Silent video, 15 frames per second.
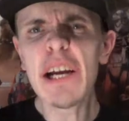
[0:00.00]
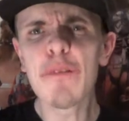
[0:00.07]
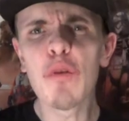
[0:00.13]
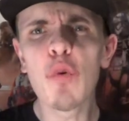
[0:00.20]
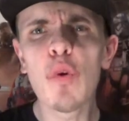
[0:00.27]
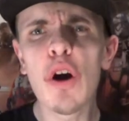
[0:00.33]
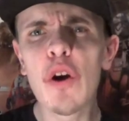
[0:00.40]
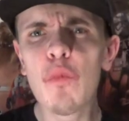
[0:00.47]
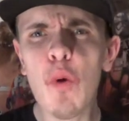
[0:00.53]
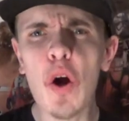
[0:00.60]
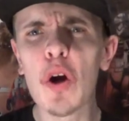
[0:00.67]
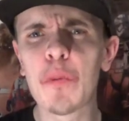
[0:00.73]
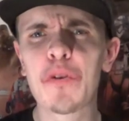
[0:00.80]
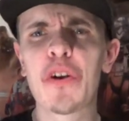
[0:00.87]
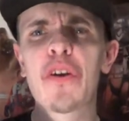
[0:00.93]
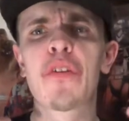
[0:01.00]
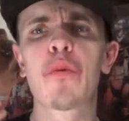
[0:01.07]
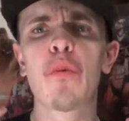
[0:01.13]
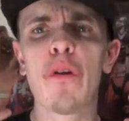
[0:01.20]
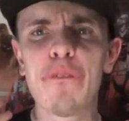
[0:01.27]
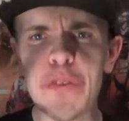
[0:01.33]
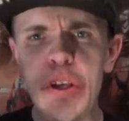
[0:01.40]
everyone, welcome to another
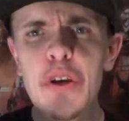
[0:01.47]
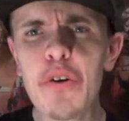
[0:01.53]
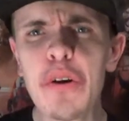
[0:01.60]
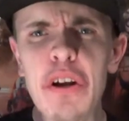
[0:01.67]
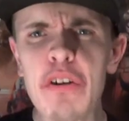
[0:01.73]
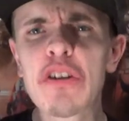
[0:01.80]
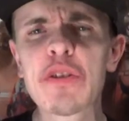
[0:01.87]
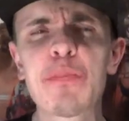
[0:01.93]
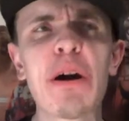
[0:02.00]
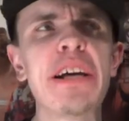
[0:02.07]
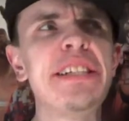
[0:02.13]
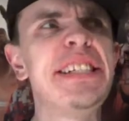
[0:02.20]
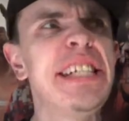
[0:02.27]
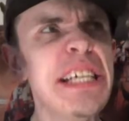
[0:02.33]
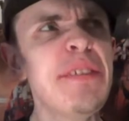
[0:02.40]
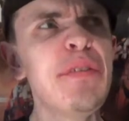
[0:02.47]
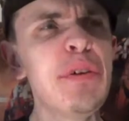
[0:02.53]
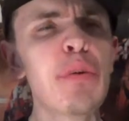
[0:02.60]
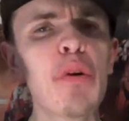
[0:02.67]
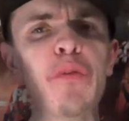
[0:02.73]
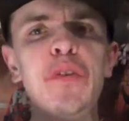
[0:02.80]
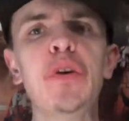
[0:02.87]
review. Here's my
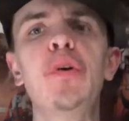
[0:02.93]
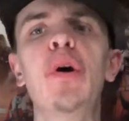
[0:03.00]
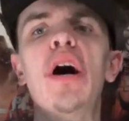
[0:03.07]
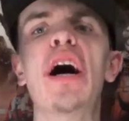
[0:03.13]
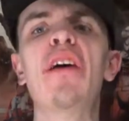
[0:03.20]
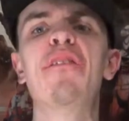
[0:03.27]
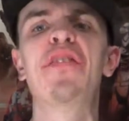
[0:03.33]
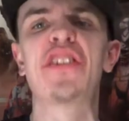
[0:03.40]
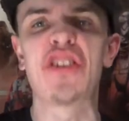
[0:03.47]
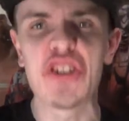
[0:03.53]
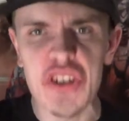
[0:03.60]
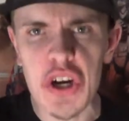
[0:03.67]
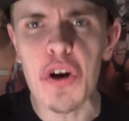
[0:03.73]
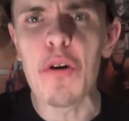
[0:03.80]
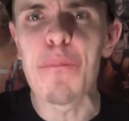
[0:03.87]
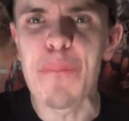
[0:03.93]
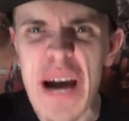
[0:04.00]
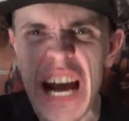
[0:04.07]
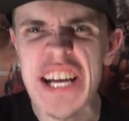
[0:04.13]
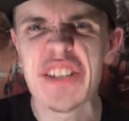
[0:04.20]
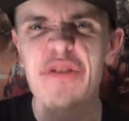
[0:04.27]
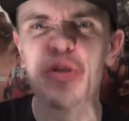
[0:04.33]
TV review of the show
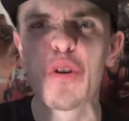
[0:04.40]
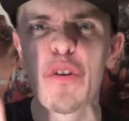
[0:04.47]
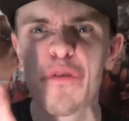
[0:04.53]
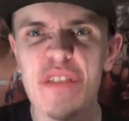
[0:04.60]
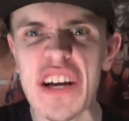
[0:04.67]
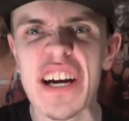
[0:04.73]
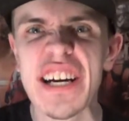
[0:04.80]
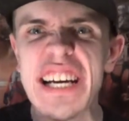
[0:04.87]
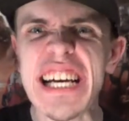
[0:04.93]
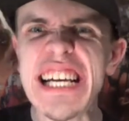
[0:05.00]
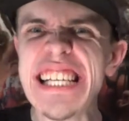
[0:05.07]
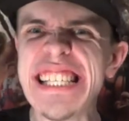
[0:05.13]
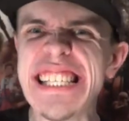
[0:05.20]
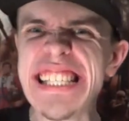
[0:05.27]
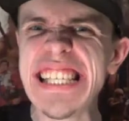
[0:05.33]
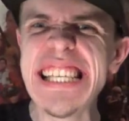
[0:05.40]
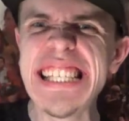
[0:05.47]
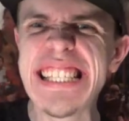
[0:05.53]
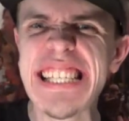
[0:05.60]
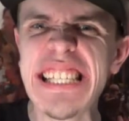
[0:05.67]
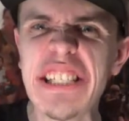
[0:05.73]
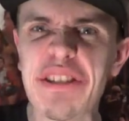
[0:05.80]
Master of None
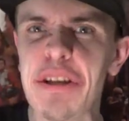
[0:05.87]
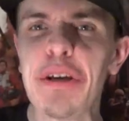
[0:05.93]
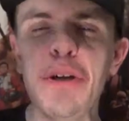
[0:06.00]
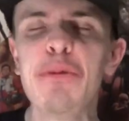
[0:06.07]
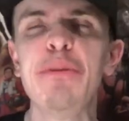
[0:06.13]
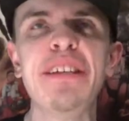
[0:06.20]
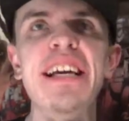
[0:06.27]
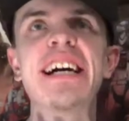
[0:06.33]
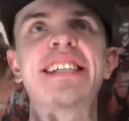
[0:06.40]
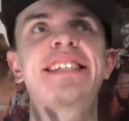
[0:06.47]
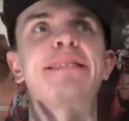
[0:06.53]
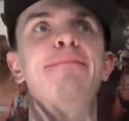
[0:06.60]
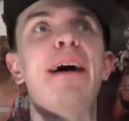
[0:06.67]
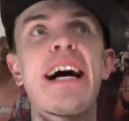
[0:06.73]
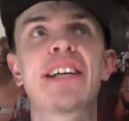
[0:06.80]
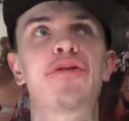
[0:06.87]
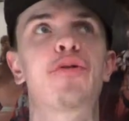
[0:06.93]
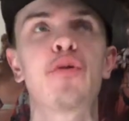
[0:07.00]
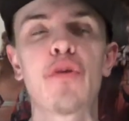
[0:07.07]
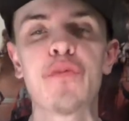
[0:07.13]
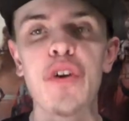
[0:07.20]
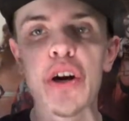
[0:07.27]
season 2. Yes,
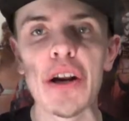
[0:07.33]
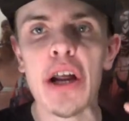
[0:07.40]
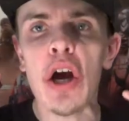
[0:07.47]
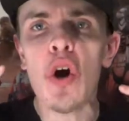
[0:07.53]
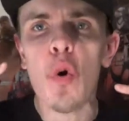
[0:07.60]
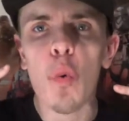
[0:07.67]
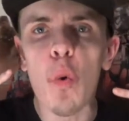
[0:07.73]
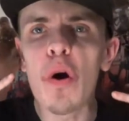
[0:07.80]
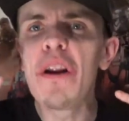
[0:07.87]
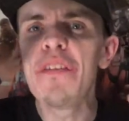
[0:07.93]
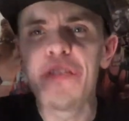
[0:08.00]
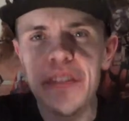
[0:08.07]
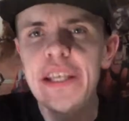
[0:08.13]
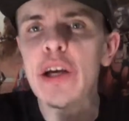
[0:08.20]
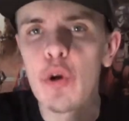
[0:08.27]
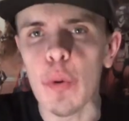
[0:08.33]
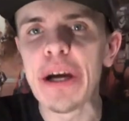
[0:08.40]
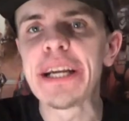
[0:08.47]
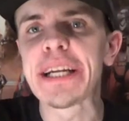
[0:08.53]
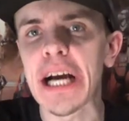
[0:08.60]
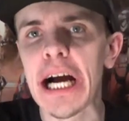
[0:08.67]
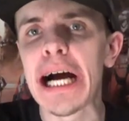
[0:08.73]
Master of None, one of the
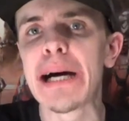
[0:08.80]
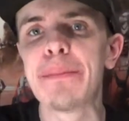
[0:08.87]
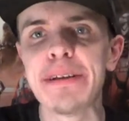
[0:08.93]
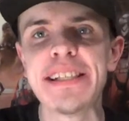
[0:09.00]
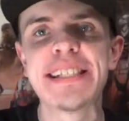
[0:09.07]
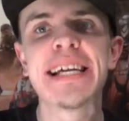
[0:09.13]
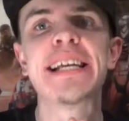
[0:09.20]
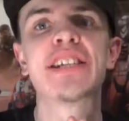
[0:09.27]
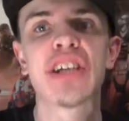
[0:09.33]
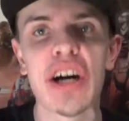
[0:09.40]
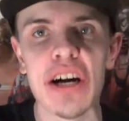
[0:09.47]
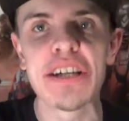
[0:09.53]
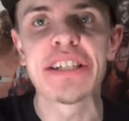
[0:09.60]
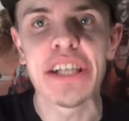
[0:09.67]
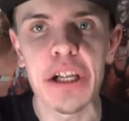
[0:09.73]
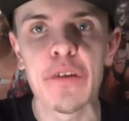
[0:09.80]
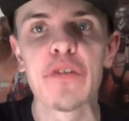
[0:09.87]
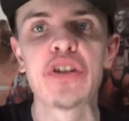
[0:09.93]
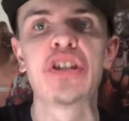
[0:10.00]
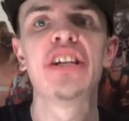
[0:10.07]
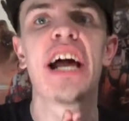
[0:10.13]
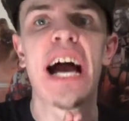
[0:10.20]
great comedies that is on
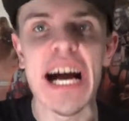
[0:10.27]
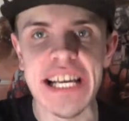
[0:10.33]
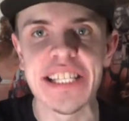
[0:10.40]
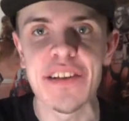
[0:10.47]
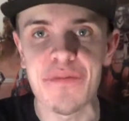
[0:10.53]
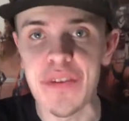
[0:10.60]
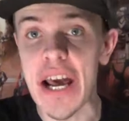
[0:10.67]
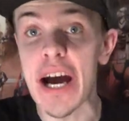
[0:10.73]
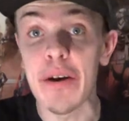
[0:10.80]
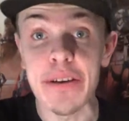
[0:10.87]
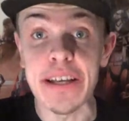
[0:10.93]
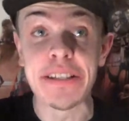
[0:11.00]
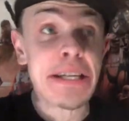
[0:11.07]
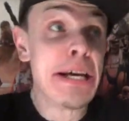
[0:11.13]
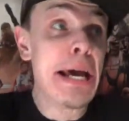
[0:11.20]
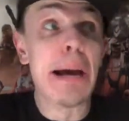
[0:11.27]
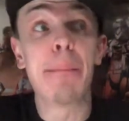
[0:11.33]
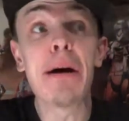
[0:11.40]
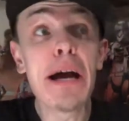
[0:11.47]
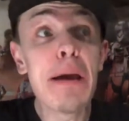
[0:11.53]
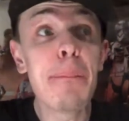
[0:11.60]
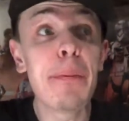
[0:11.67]
television as of now. Yes, in
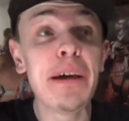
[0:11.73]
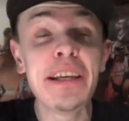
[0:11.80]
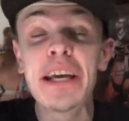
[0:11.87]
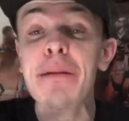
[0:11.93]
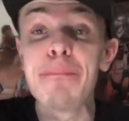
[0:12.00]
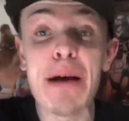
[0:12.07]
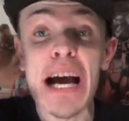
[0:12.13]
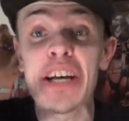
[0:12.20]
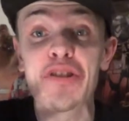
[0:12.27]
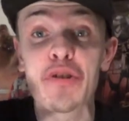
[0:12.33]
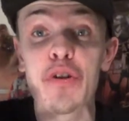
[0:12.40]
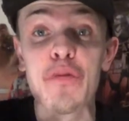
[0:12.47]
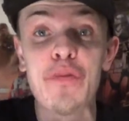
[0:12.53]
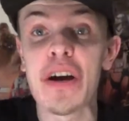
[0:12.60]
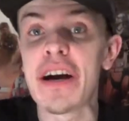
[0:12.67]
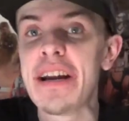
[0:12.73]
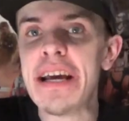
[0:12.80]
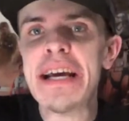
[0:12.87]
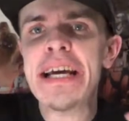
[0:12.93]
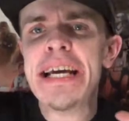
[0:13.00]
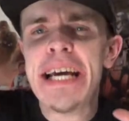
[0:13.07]
my opinion, Master of None